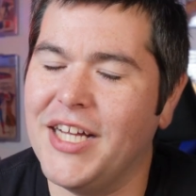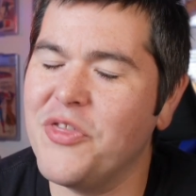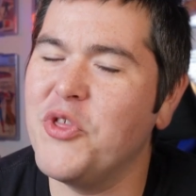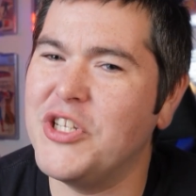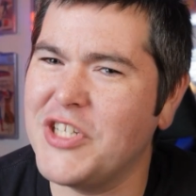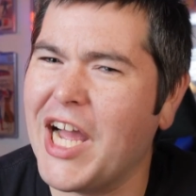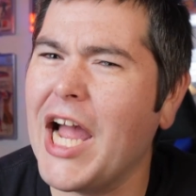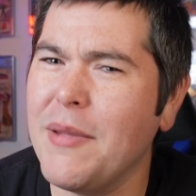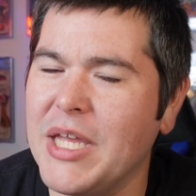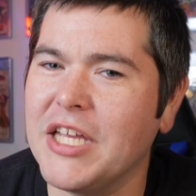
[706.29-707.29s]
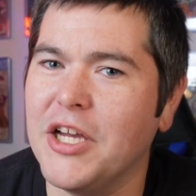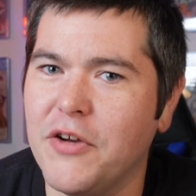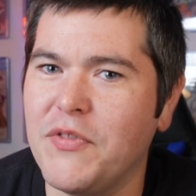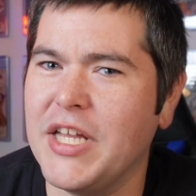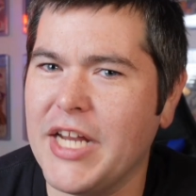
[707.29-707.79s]
the timing
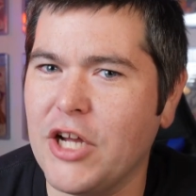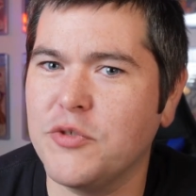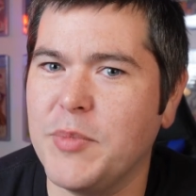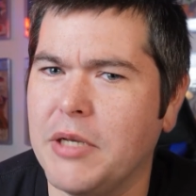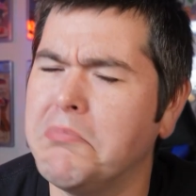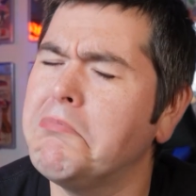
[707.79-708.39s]
of the announcement,